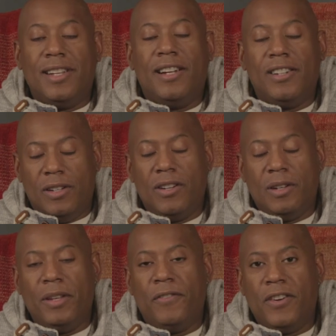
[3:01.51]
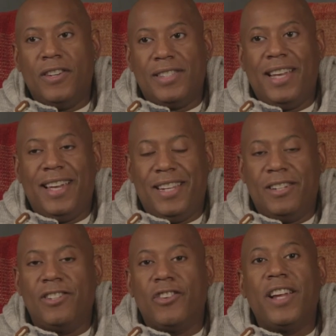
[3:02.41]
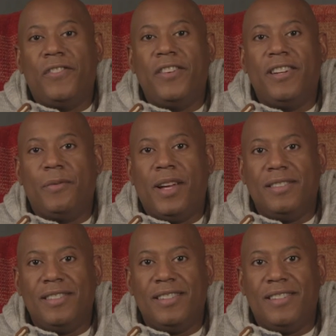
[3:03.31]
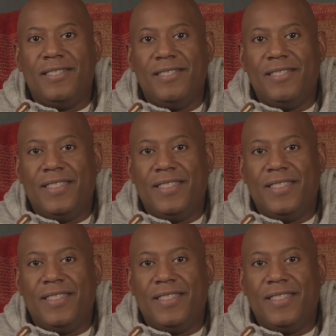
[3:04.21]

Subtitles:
tell her to be first, I had a great fear about, you know,